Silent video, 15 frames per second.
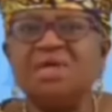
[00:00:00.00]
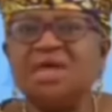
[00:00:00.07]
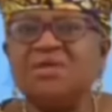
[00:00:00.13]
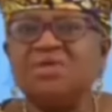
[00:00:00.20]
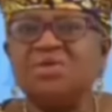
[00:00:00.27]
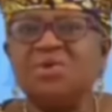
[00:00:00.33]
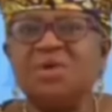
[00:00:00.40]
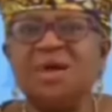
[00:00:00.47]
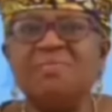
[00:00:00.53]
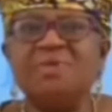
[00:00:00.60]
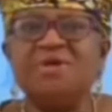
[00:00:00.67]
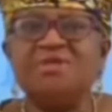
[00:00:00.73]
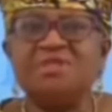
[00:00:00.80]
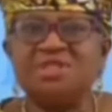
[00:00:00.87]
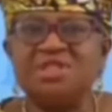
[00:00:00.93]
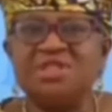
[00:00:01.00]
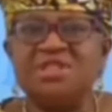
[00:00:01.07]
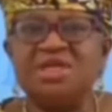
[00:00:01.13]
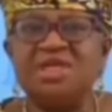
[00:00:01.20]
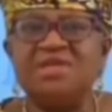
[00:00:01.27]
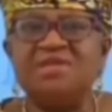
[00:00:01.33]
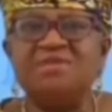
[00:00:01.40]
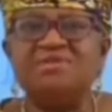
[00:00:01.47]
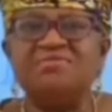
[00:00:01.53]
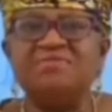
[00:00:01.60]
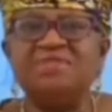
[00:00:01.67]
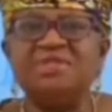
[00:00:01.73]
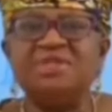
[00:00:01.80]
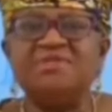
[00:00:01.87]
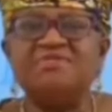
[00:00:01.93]
When I talk about digitally
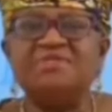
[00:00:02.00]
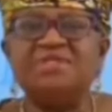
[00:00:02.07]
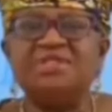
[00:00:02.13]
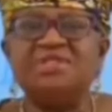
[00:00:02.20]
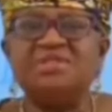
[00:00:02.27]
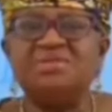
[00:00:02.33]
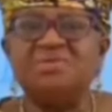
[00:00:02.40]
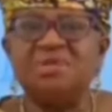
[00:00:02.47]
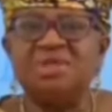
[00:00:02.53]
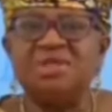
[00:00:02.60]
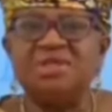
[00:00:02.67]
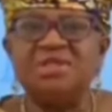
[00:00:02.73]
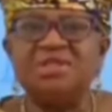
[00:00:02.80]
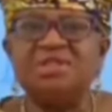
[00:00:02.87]
driven services trade,